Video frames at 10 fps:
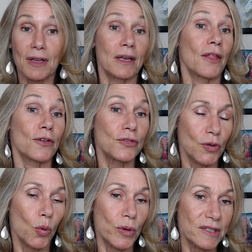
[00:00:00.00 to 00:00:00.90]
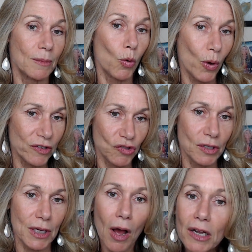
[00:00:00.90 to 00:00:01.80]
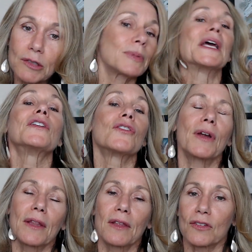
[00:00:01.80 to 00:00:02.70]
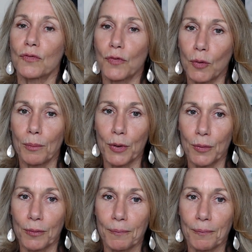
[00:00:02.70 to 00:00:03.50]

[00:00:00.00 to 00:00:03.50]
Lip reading: Another soul wisdom question to contemplate during this full moon.